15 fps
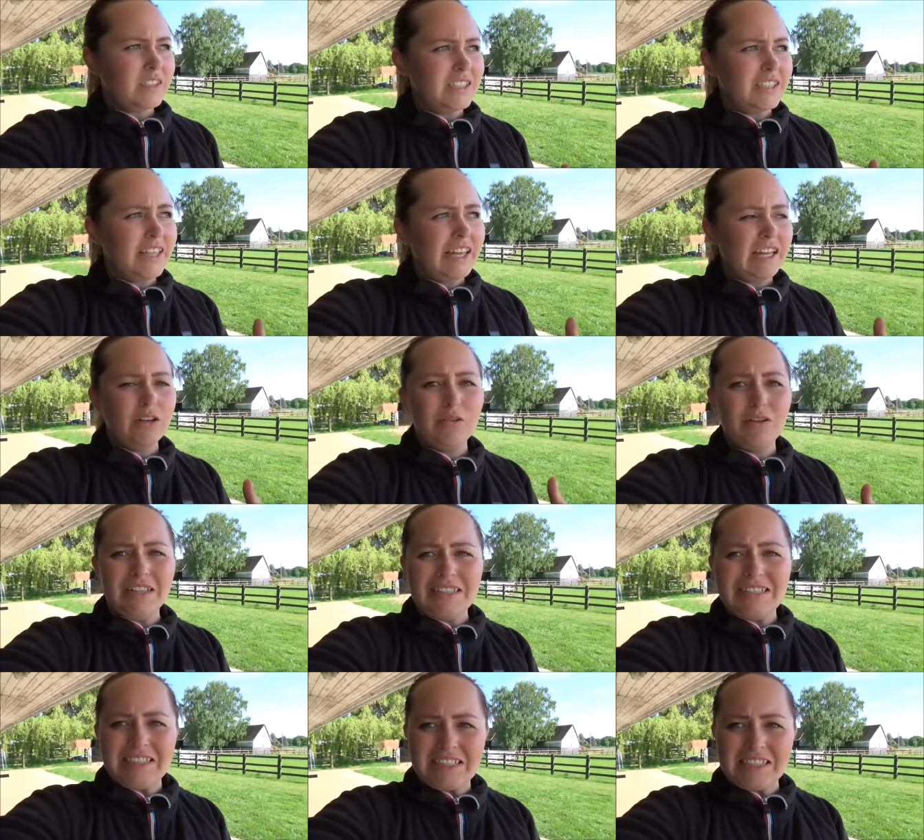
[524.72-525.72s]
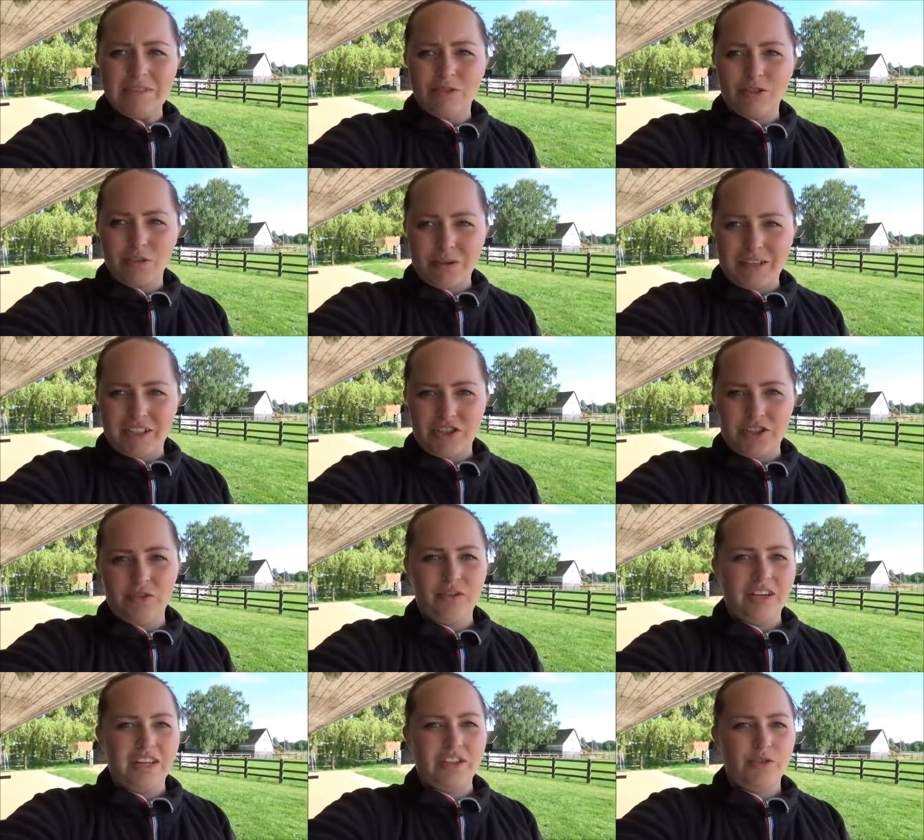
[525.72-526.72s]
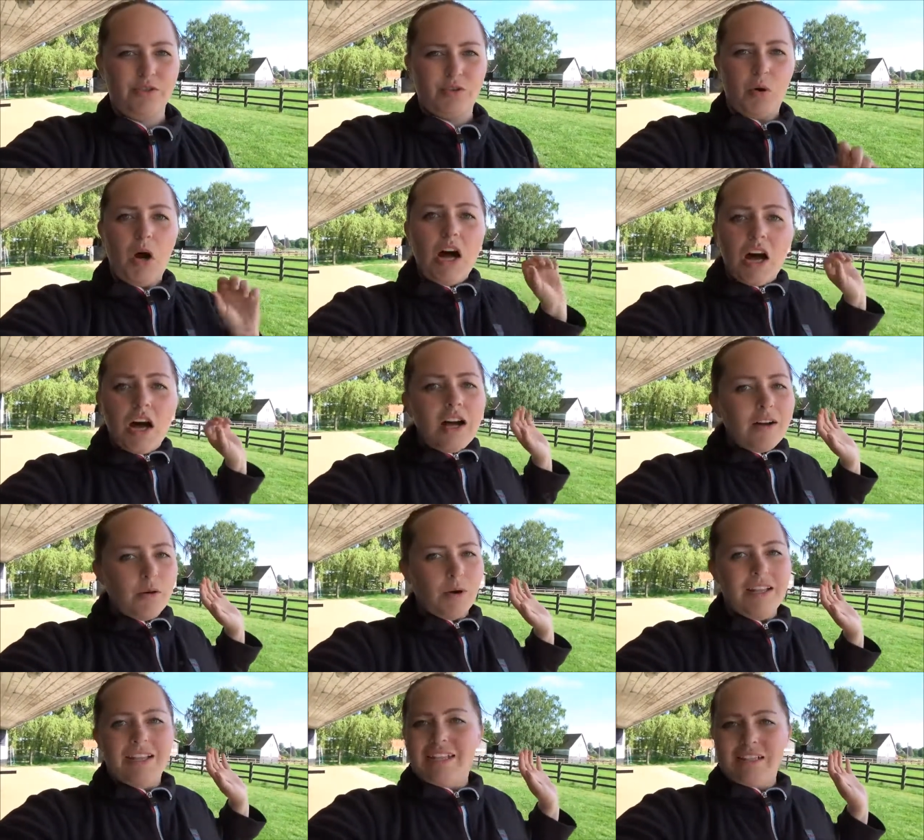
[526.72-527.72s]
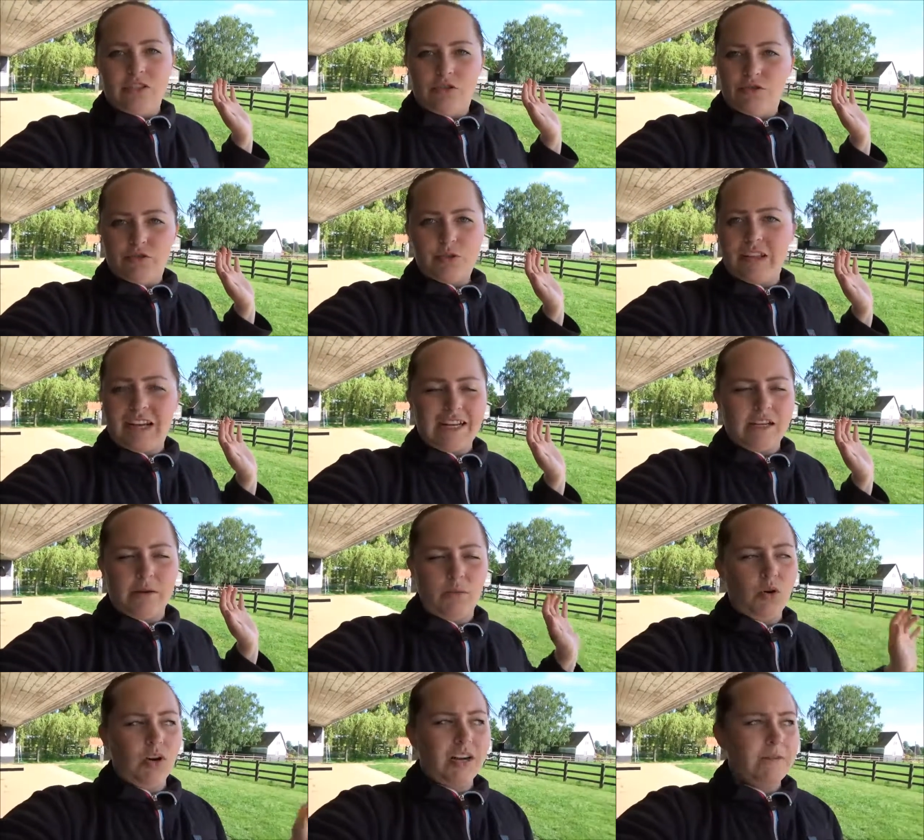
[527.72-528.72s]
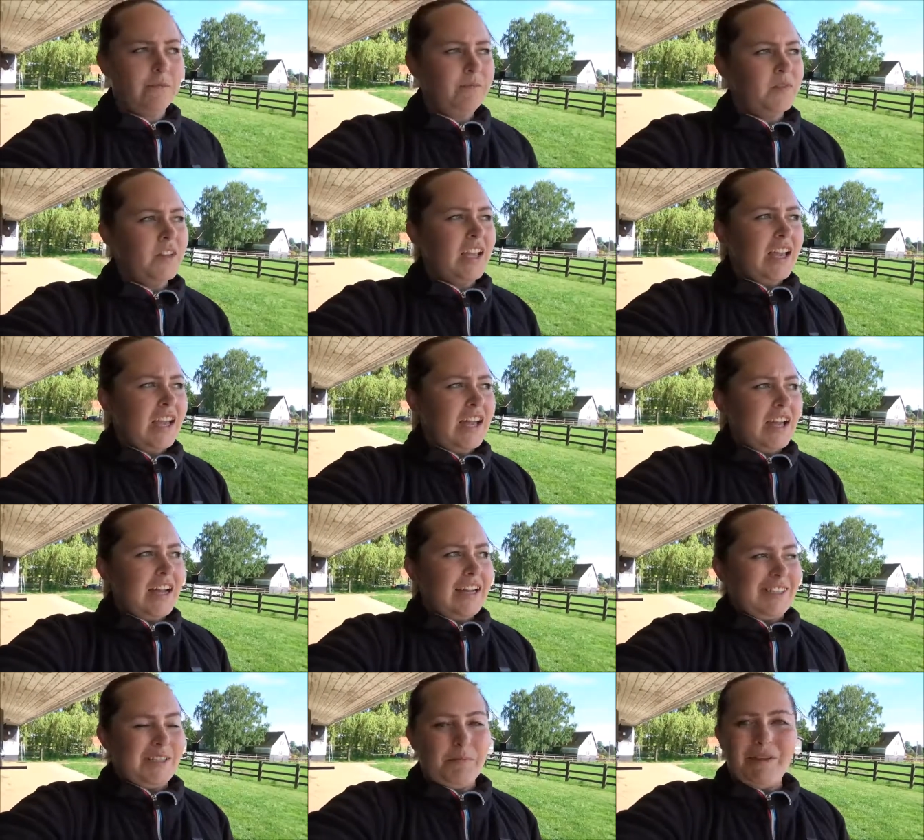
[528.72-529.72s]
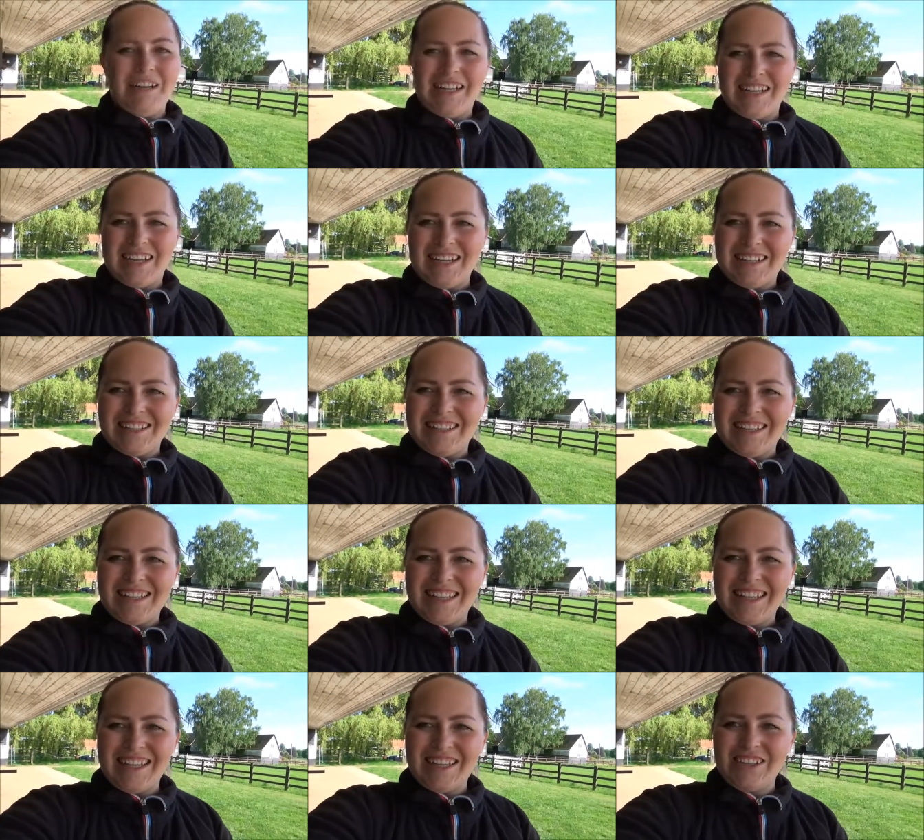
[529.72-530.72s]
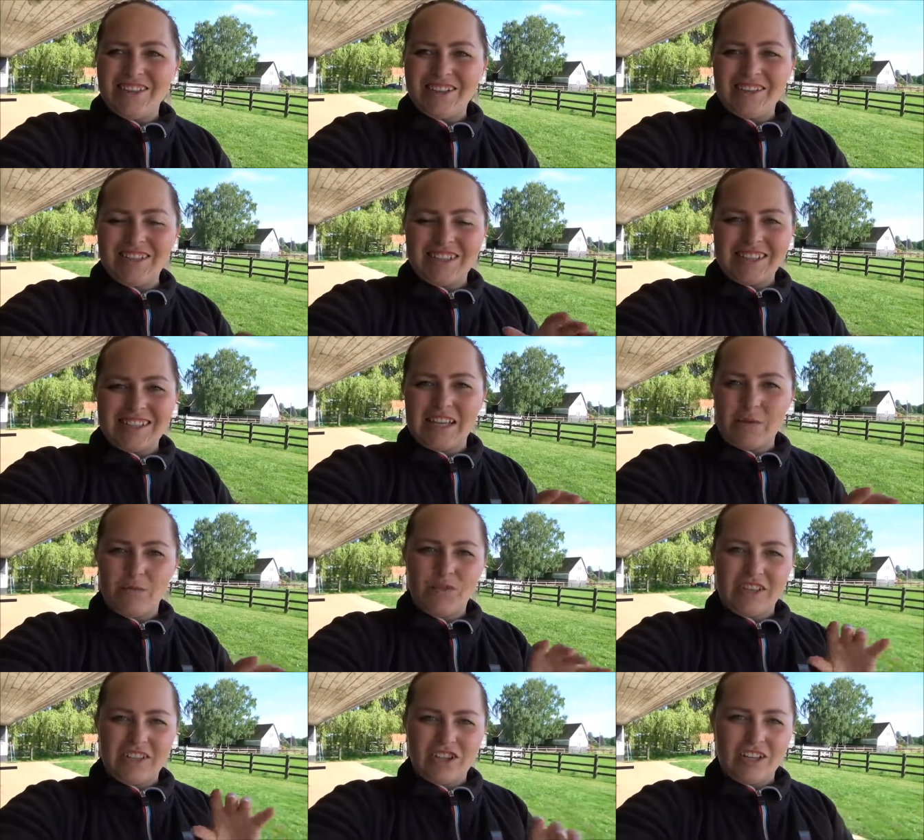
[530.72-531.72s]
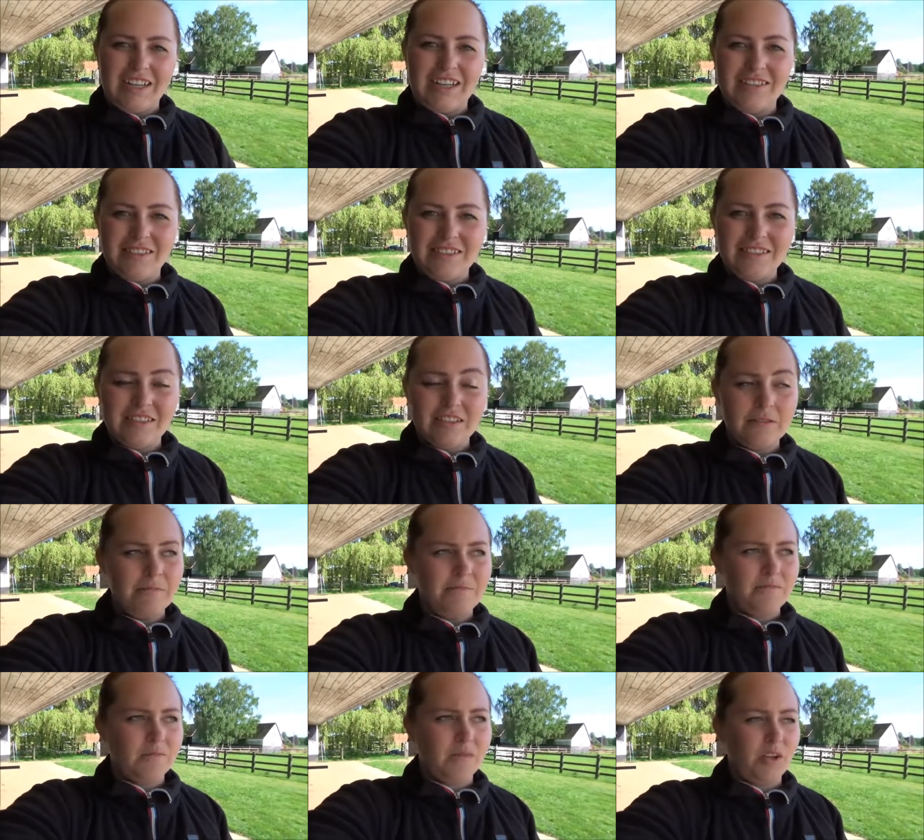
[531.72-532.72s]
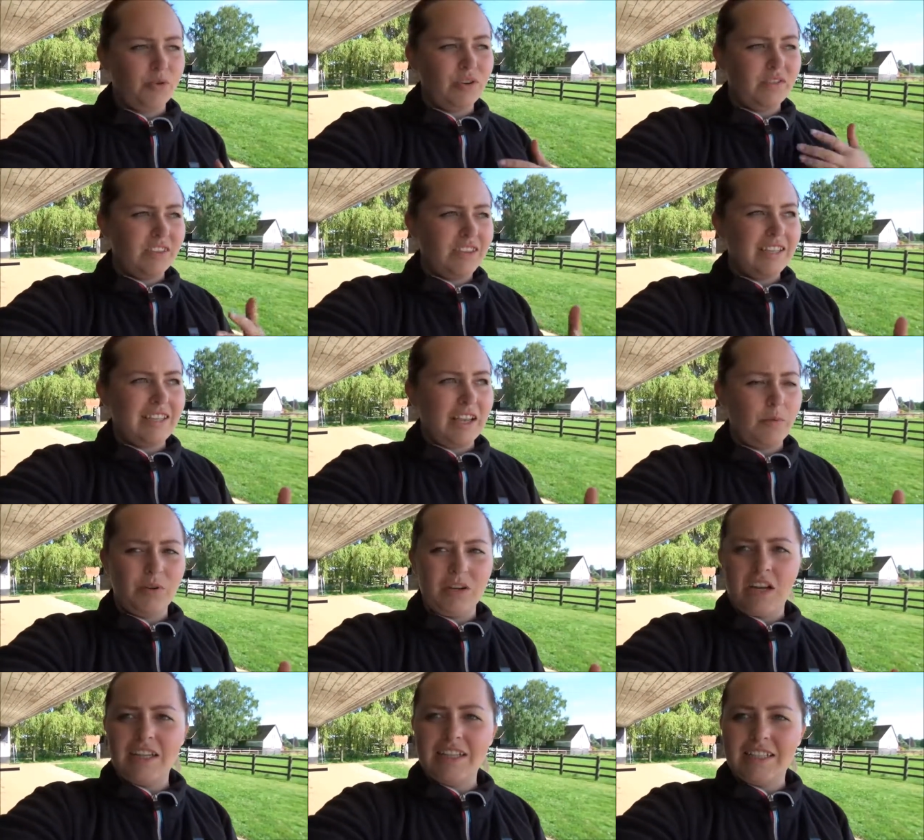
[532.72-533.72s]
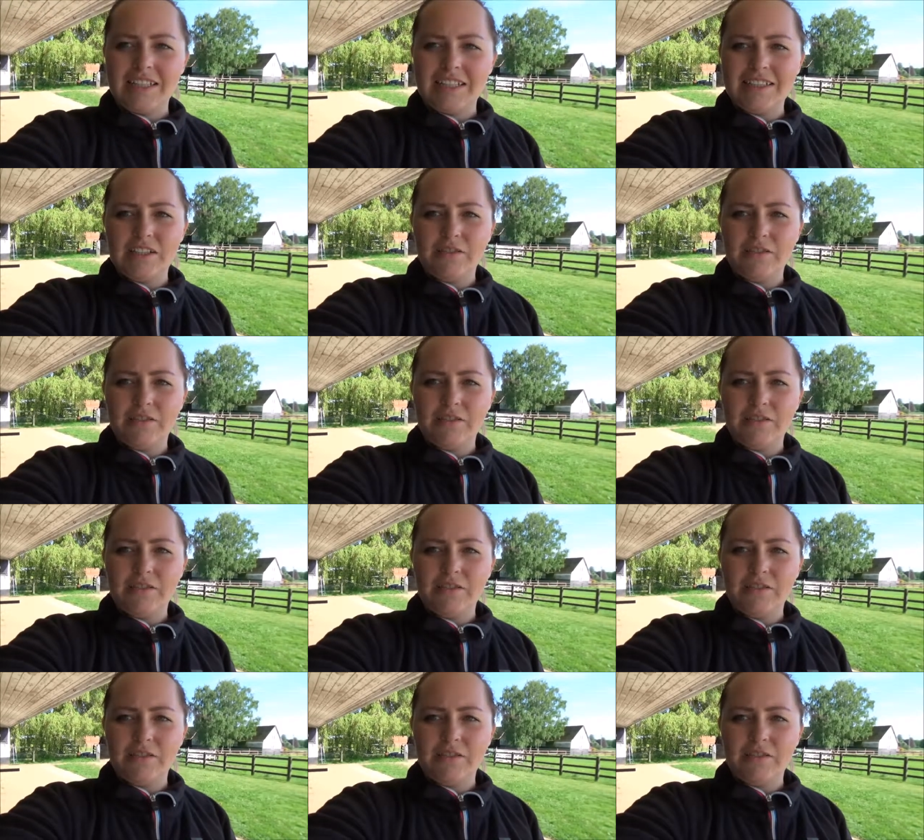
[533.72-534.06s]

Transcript: They go, "Oh, I'm not quite sure," and you go, "Well, let's not do that anymore." It's a bit like a, I think it's the same with a child, or even the same when I teach.